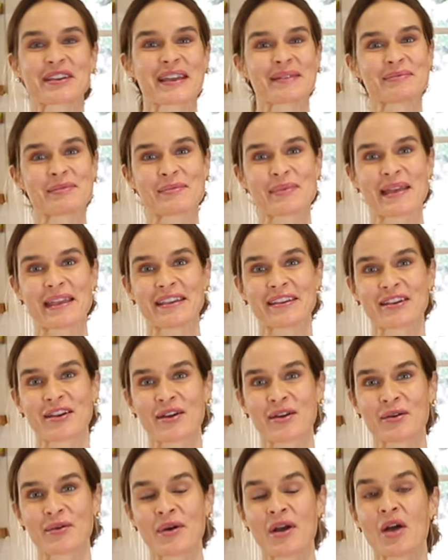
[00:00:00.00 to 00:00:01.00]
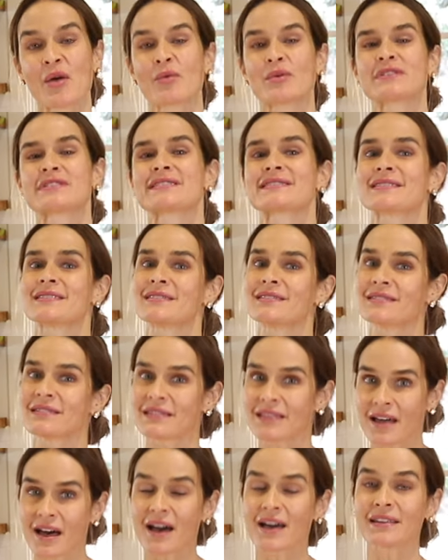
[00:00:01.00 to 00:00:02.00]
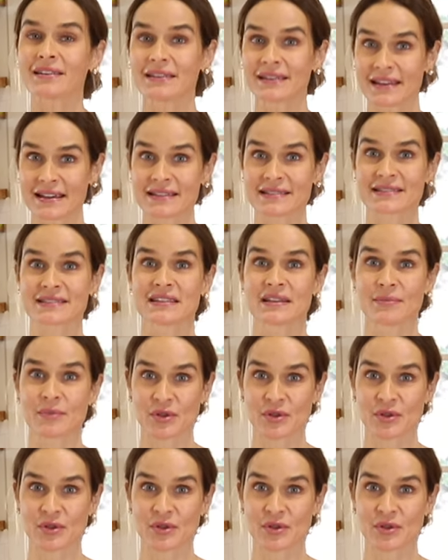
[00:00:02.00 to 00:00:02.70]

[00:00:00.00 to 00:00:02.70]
cup of panko, which is a lot less than